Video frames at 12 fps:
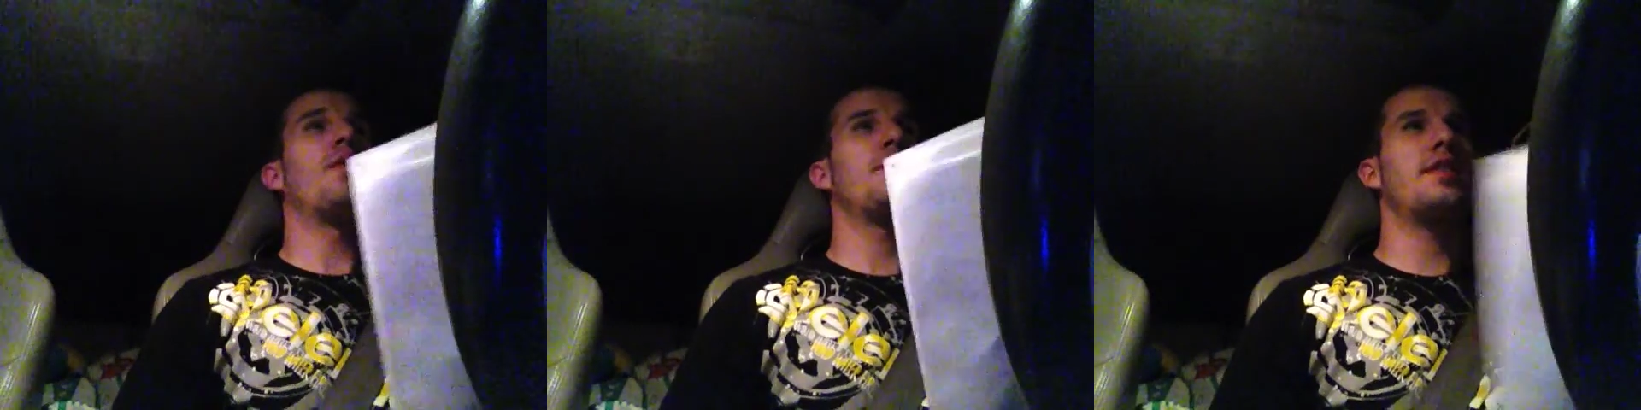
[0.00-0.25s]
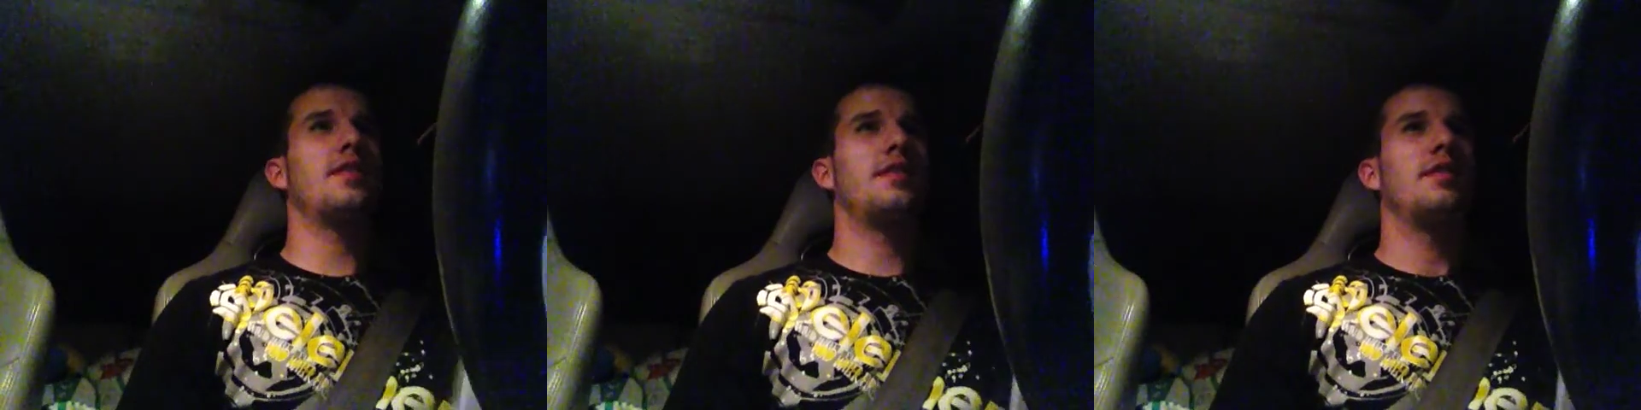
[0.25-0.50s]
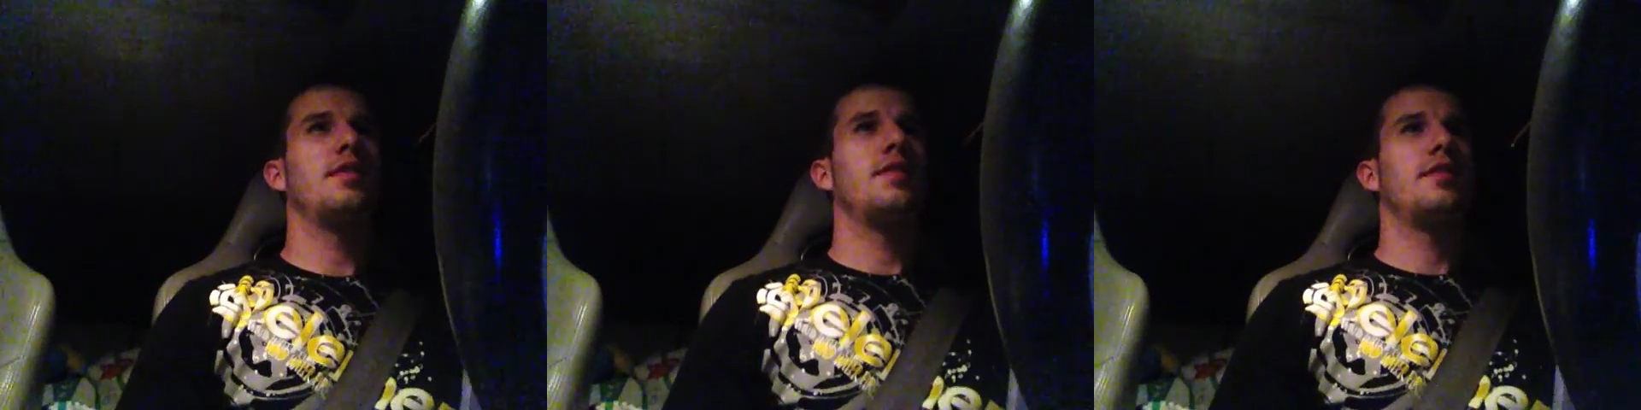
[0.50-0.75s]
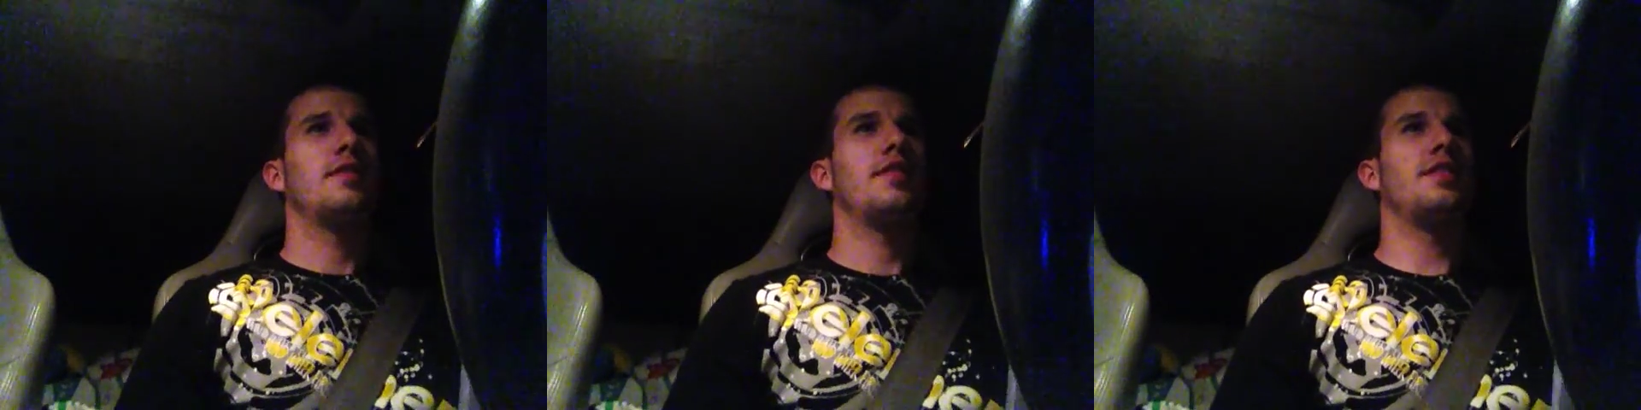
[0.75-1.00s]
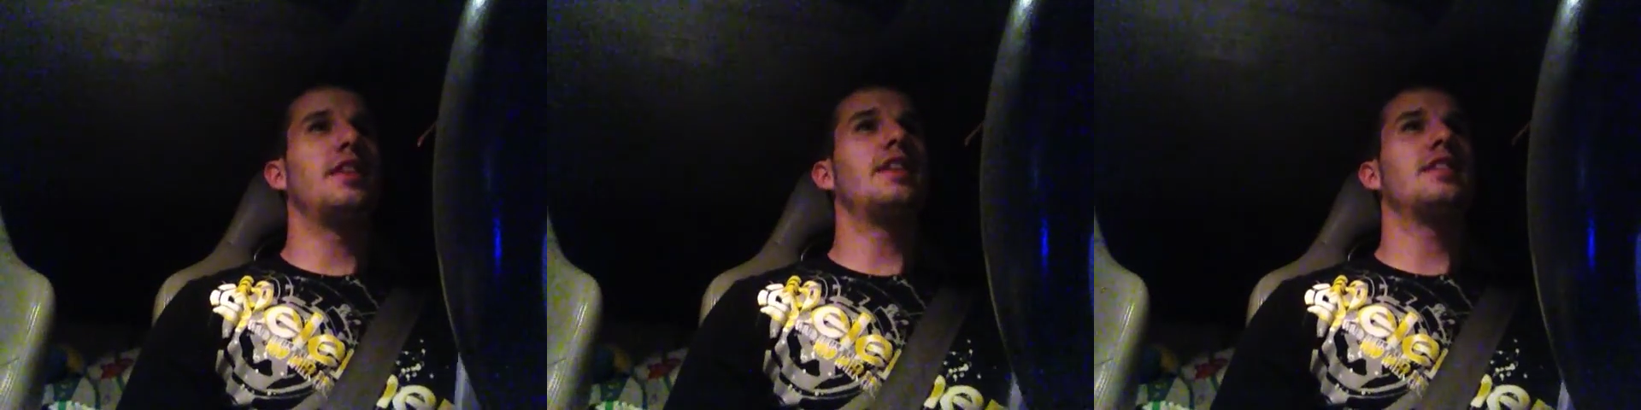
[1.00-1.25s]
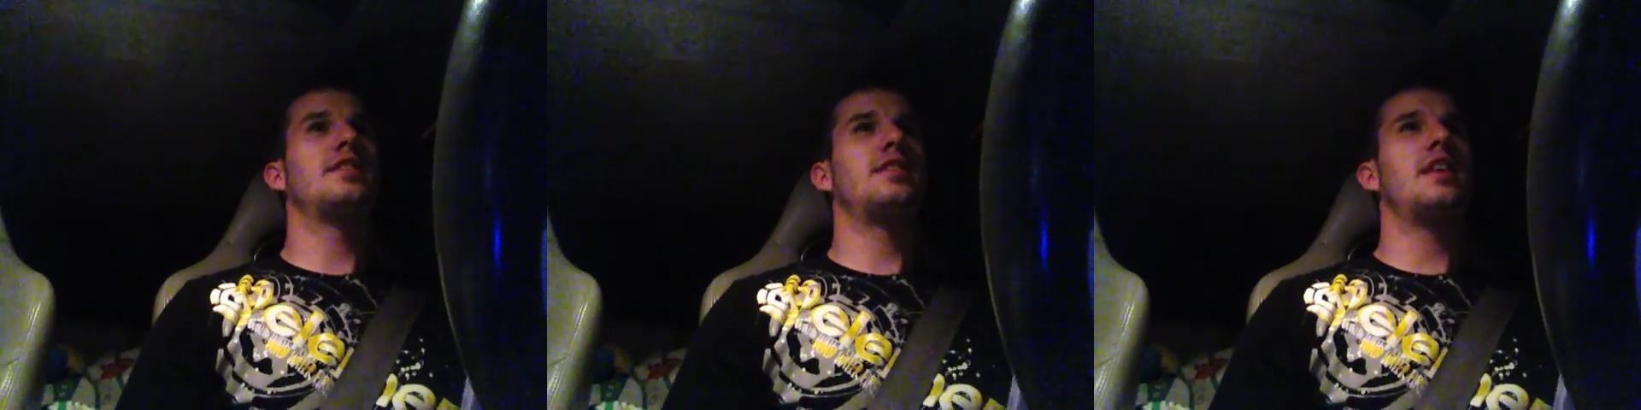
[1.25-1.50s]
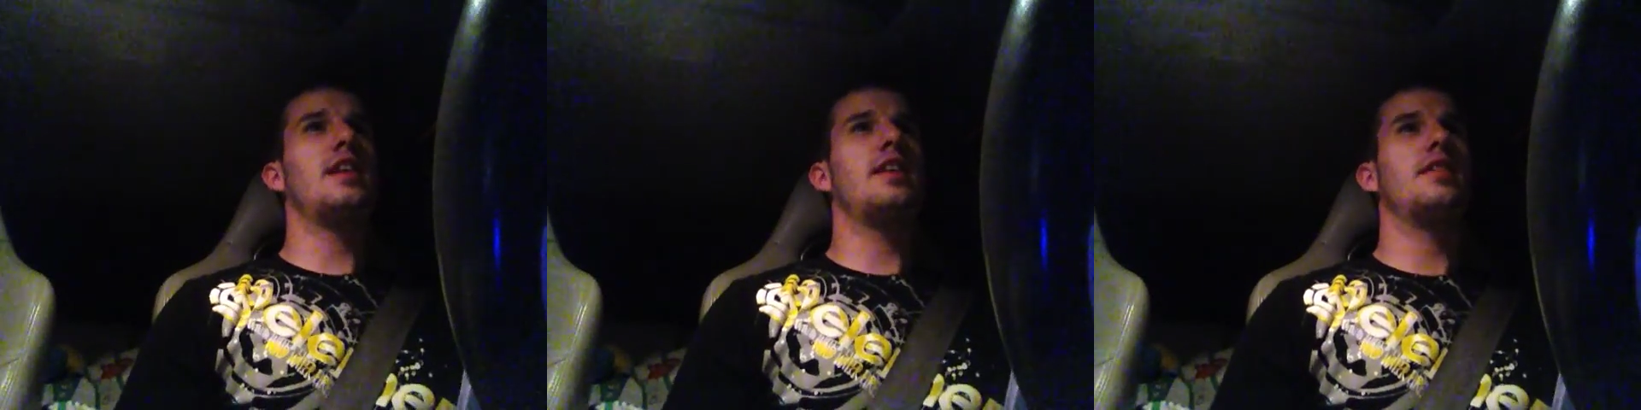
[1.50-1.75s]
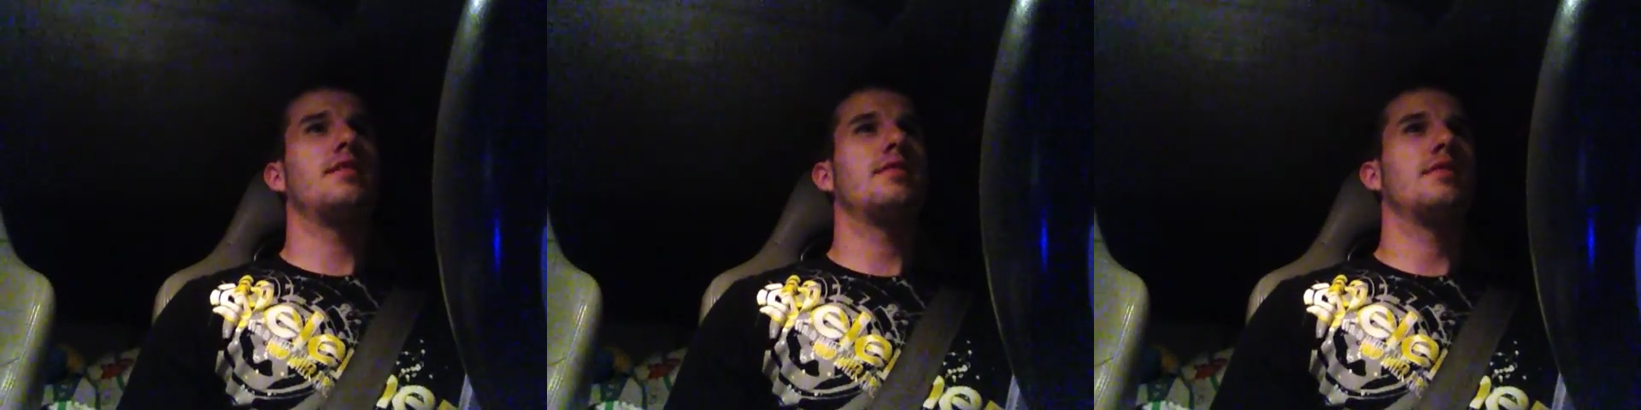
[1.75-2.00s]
I mean, you need to see,